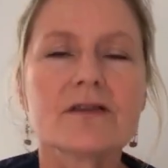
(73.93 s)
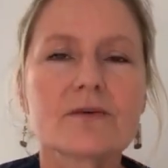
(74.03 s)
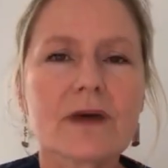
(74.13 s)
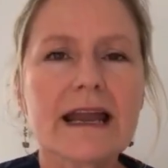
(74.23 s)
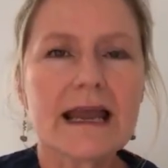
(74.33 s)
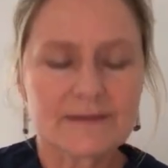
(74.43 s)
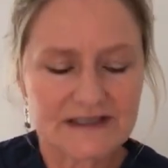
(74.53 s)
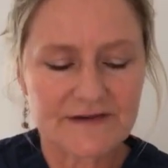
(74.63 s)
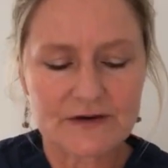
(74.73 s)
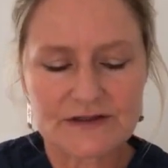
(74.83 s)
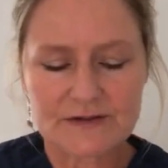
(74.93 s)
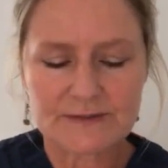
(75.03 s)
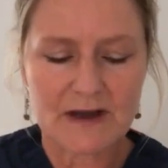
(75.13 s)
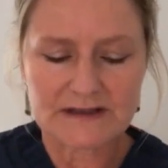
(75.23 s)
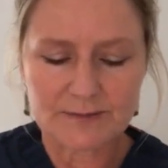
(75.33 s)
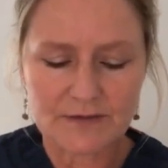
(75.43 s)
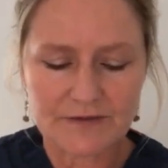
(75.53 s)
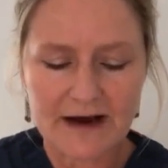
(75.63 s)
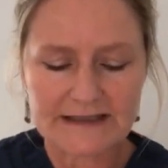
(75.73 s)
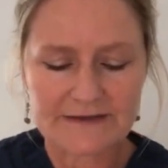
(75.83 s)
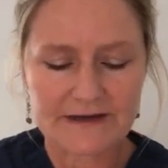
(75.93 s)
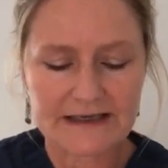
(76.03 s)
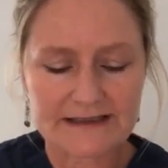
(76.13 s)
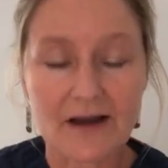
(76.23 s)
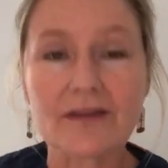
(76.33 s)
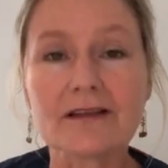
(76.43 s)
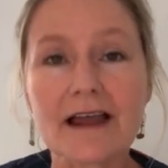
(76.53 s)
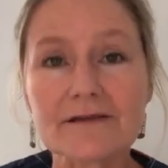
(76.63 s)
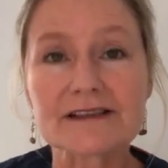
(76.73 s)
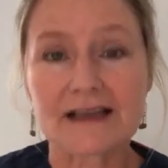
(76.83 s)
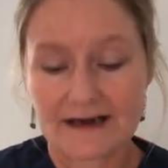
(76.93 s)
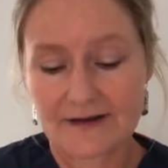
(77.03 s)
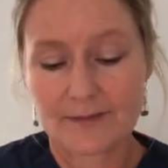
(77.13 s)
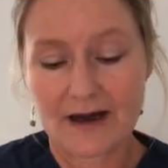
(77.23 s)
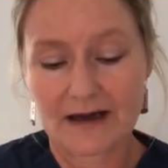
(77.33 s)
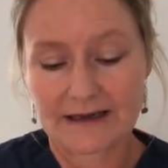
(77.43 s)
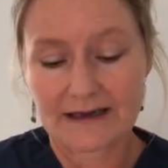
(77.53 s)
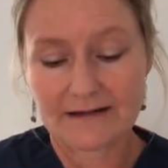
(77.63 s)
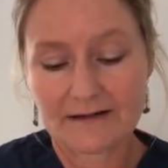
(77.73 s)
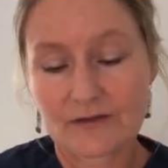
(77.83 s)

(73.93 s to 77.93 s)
The right hemisphere is responsible for activities on the left side of the body.